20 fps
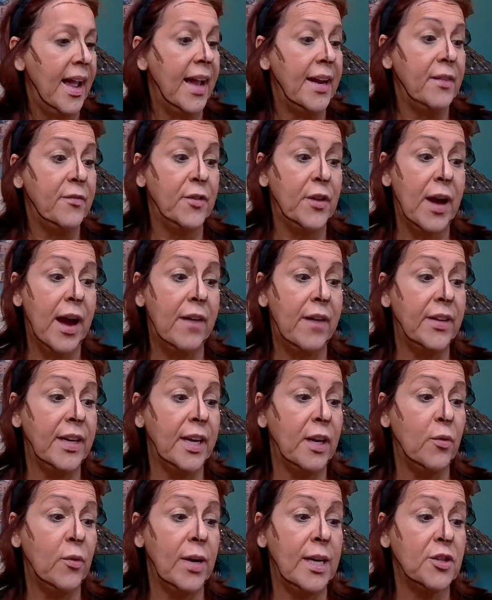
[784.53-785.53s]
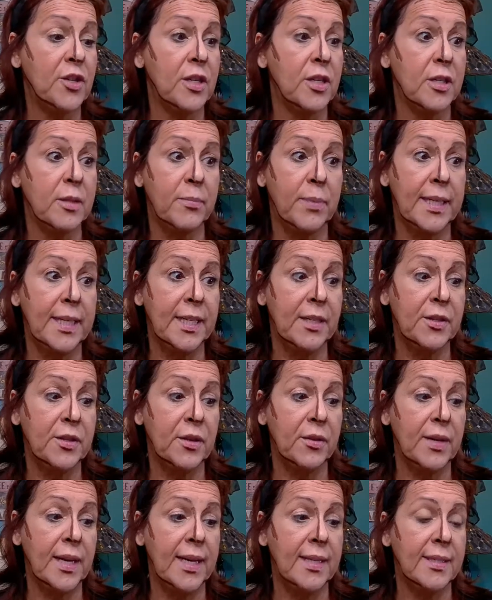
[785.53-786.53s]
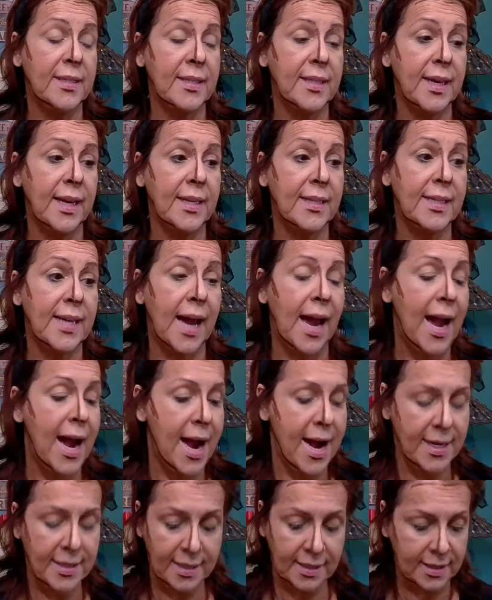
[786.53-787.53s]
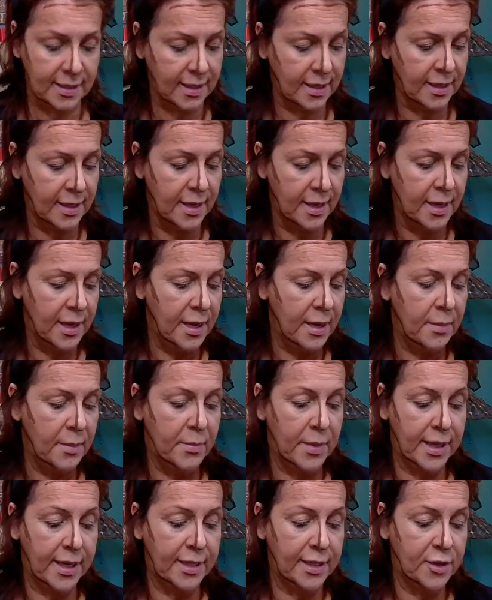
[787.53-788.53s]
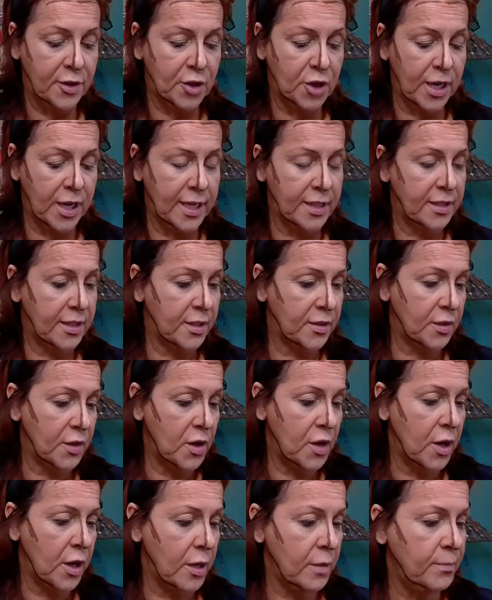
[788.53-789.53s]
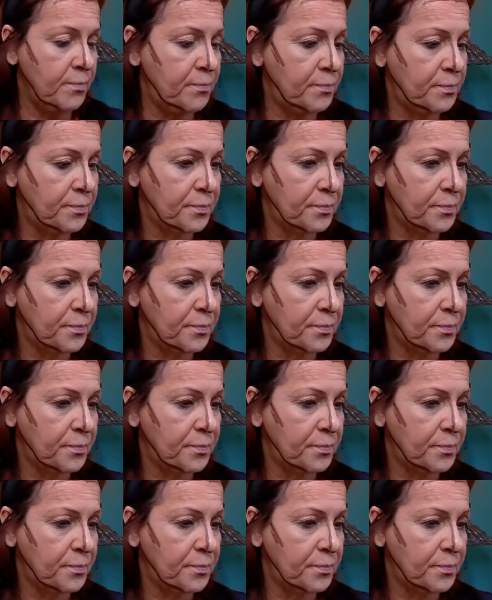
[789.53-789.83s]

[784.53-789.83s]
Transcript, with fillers: and if you have any questions, please don't hesitate to ask because chances are